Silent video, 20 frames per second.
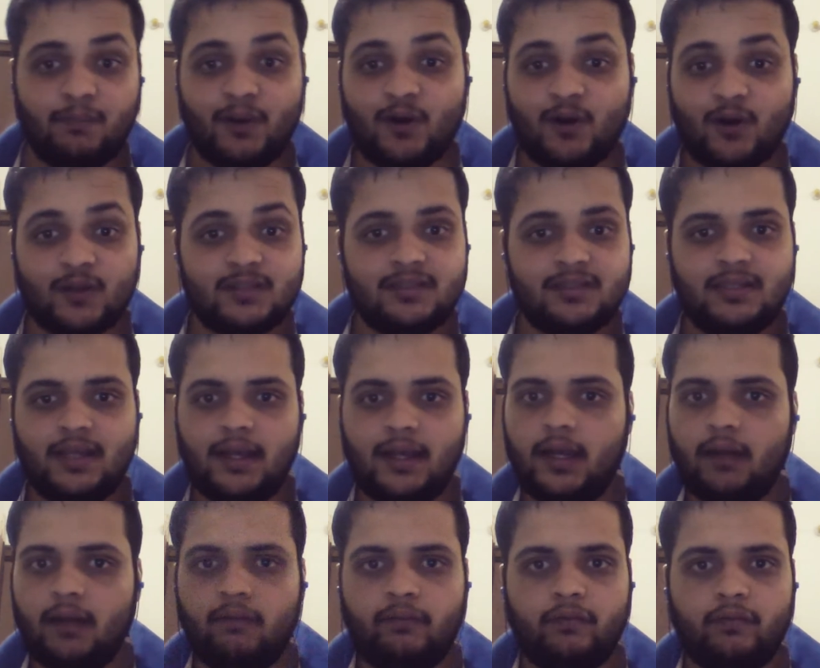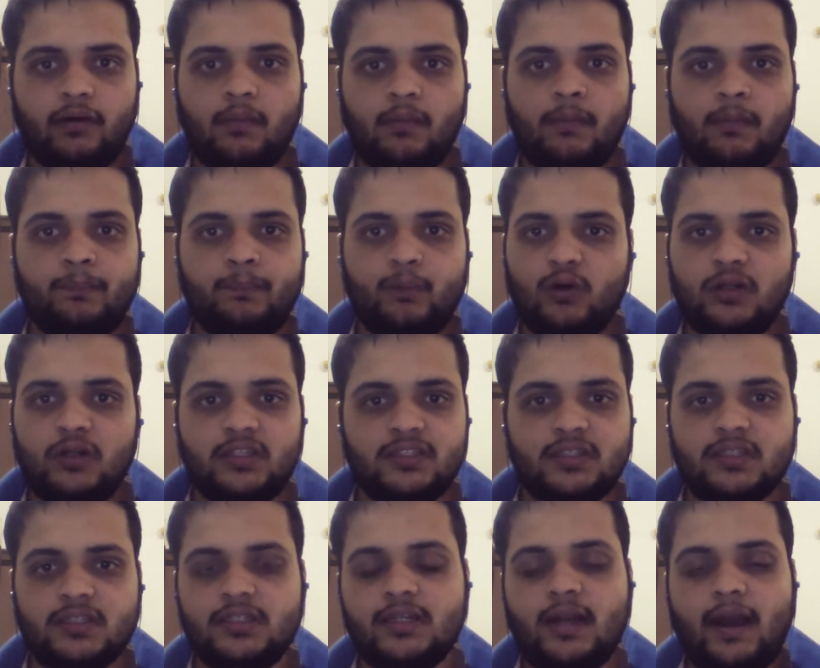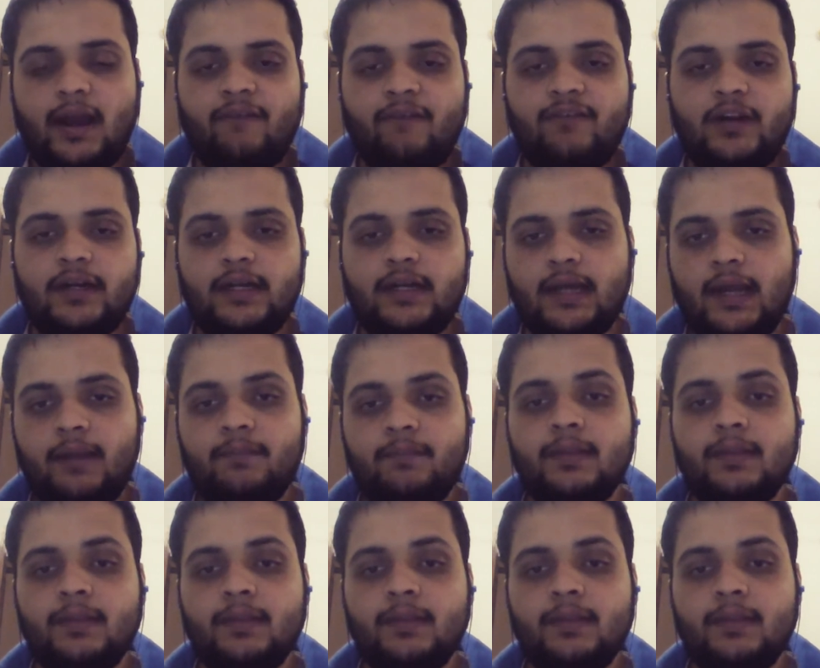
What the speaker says: because they give a poor decision every time.